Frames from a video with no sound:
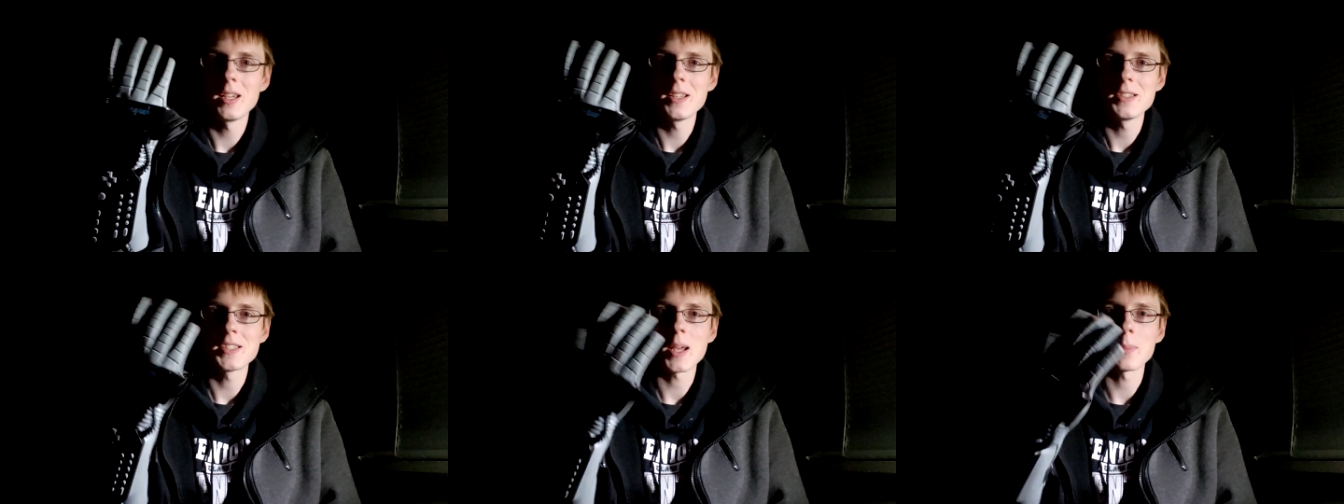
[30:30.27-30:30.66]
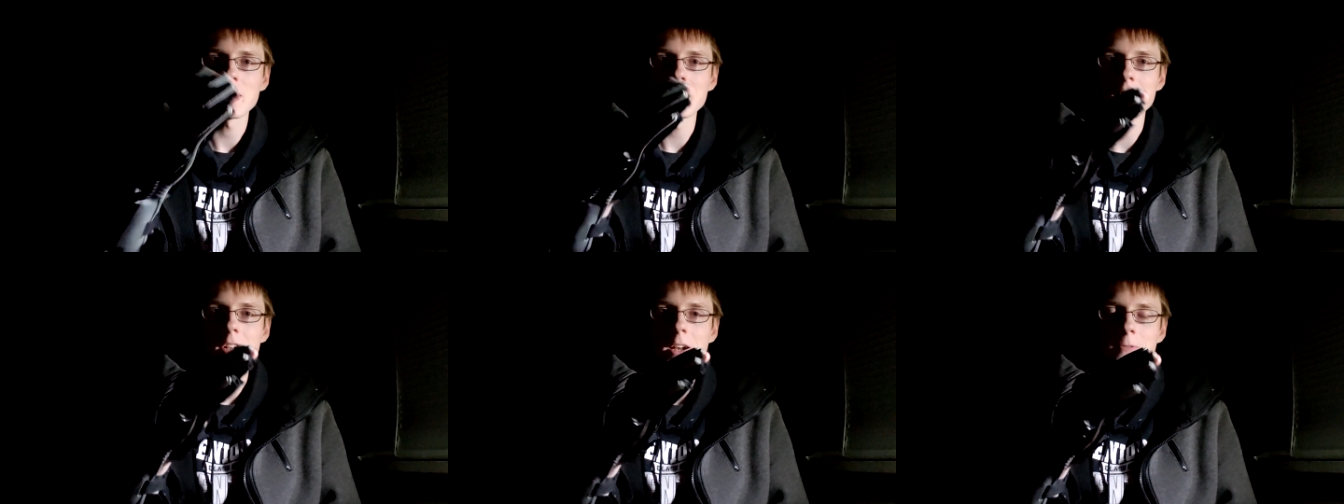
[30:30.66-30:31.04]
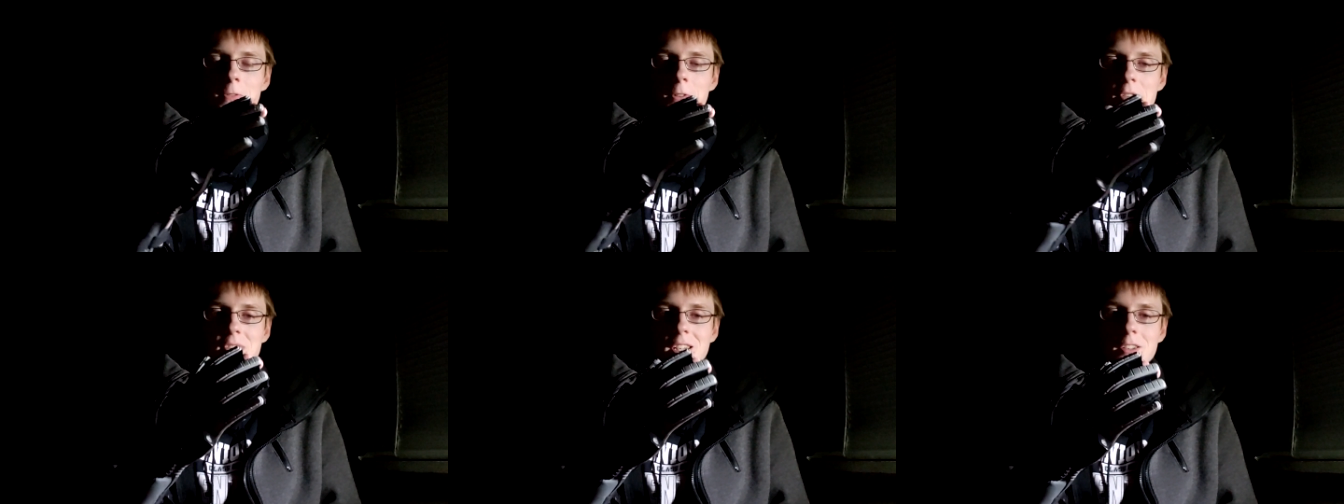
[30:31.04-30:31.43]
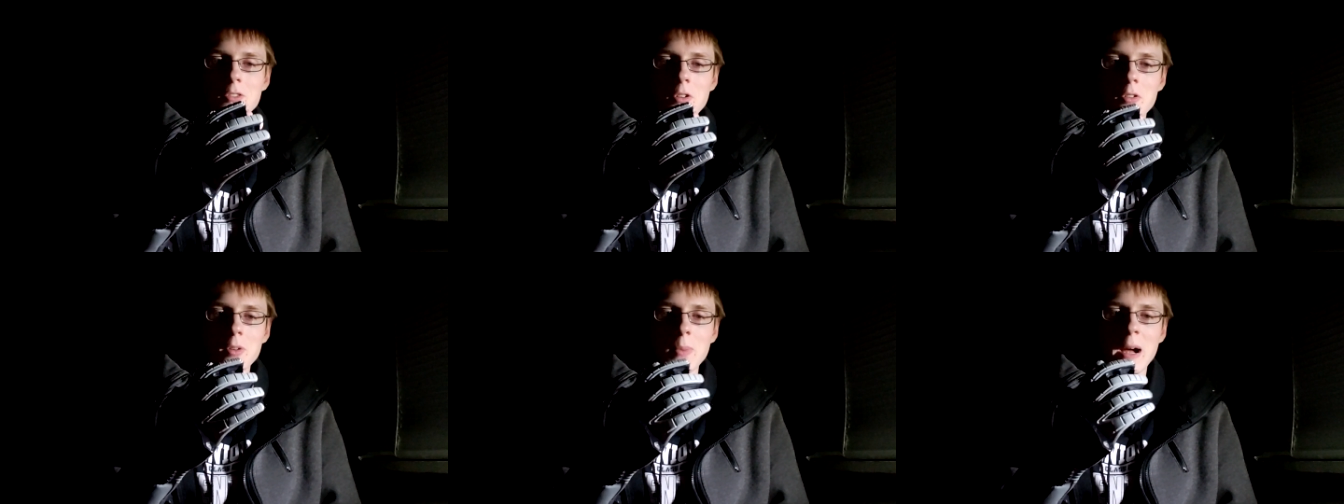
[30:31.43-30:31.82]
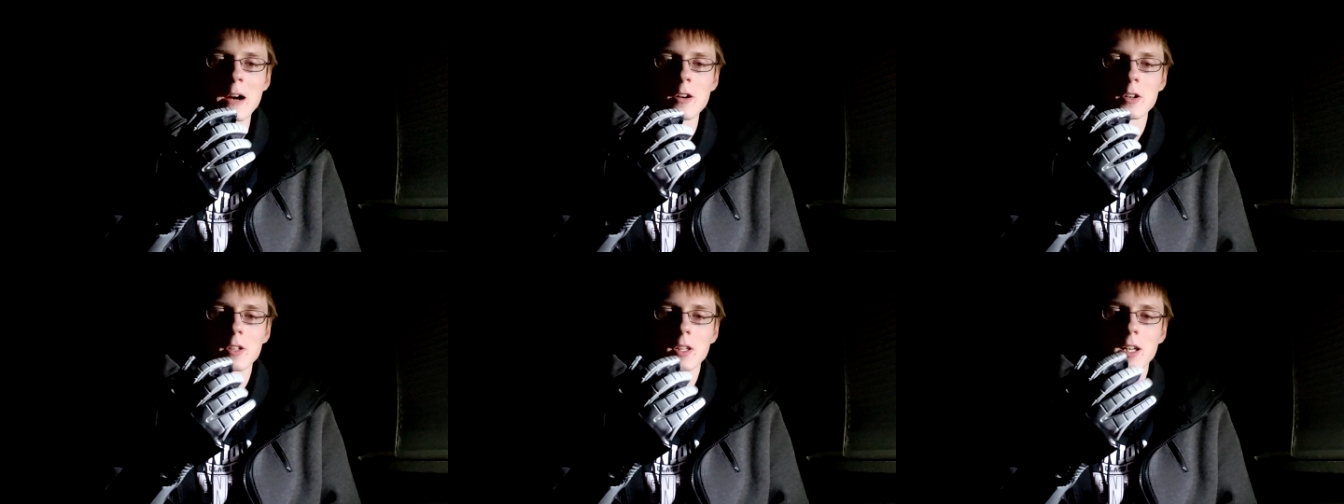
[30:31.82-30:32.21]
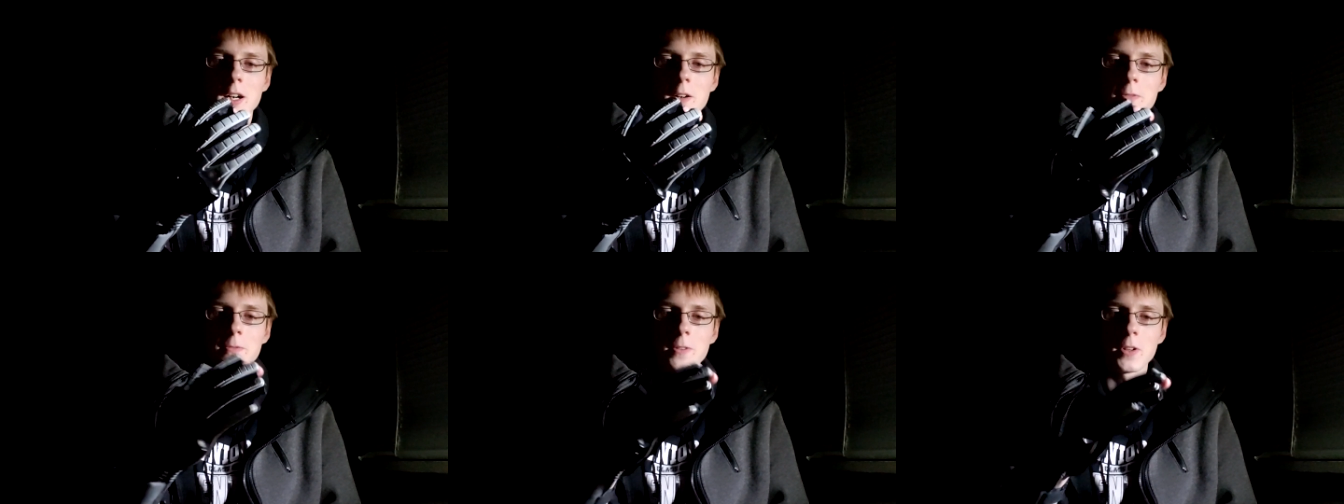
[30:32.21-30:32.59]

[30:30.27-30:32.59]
see, I believe it or not, folks, I do own a Power Glove.